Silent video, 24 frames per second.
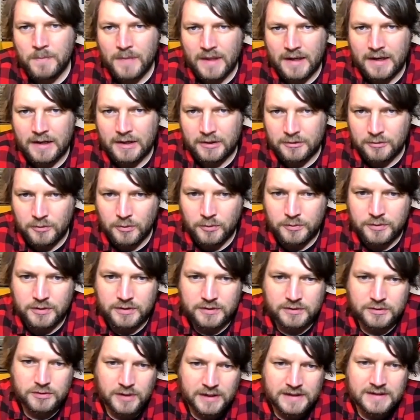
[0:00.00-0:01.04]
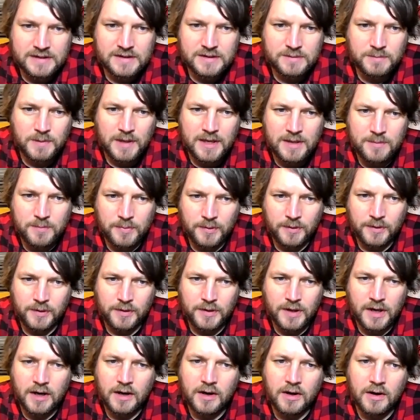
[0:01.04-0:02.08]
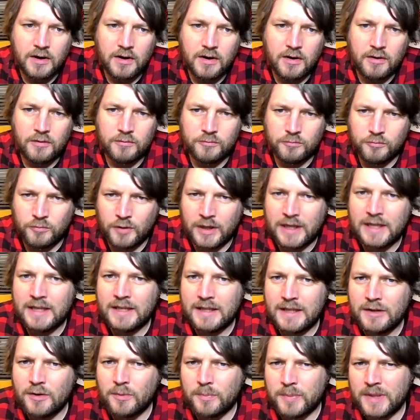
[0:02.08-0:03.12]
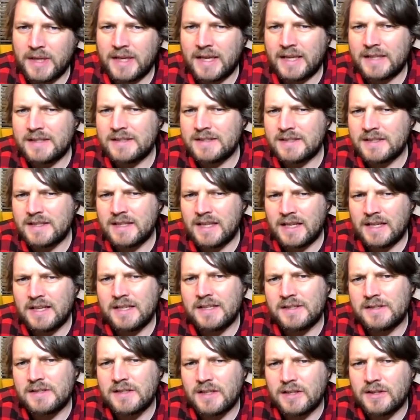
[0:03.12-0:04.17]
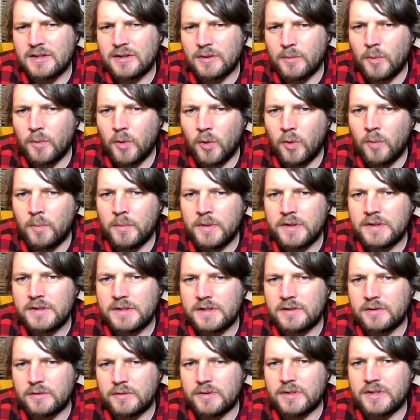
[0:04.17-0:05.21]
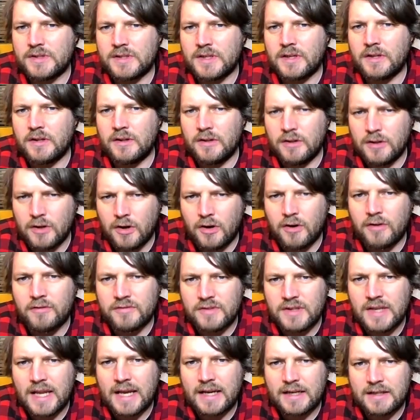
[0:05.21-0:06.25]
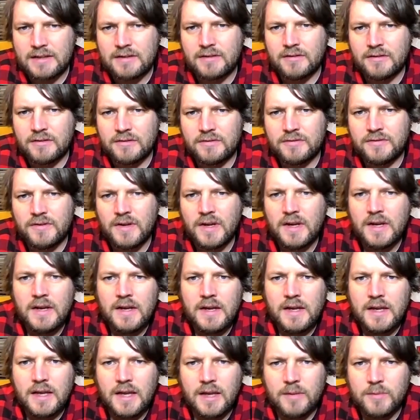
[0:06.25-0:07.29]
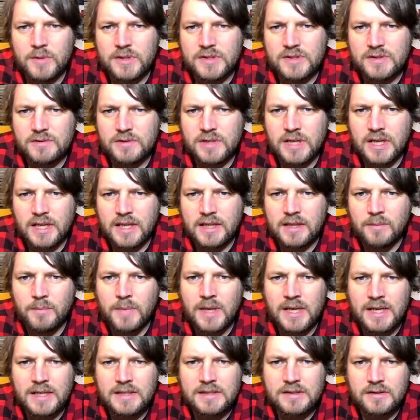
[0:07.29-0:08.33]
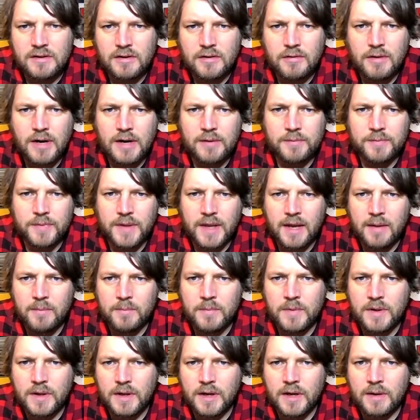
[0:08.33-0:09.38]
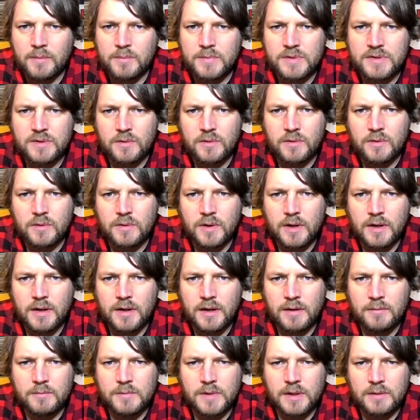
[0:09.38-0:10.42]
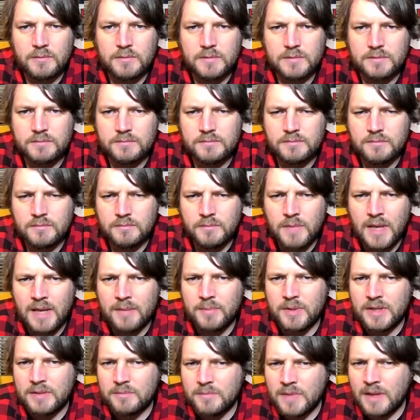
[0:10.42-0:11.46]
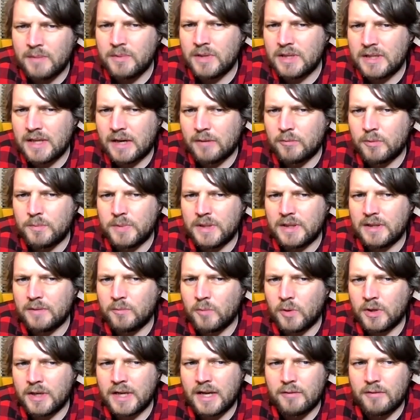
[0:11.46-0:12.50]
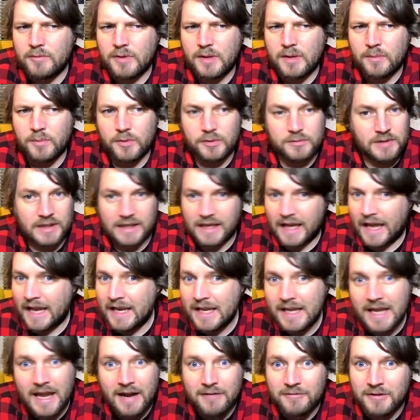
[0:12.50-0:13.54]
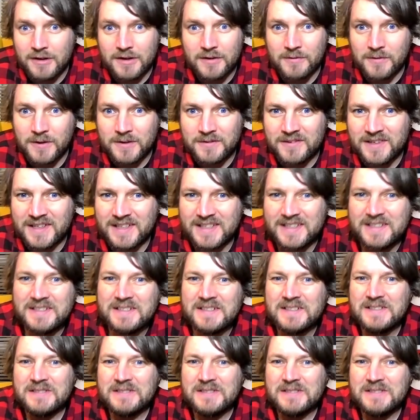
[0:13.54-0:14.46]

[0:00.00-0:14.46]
And I know that trans people are really up against things at the moment. You know, there's a lot of negative imagery in the media around them. So maybe that would be one area, but like any area you want, really.